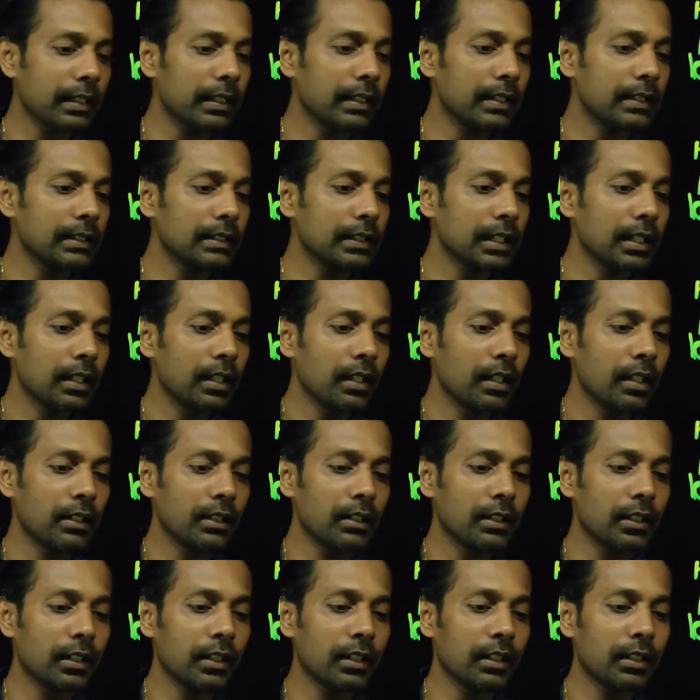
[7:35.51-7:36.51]
is
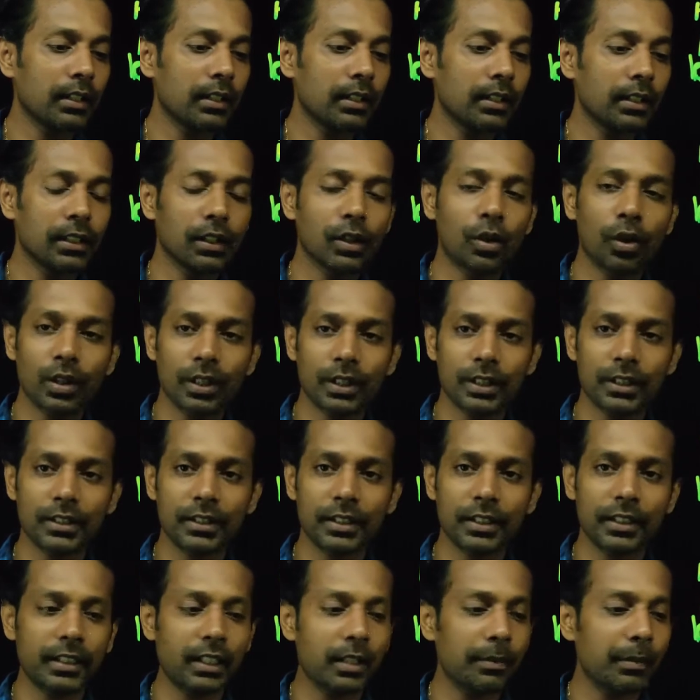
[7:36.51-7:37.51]
the constant.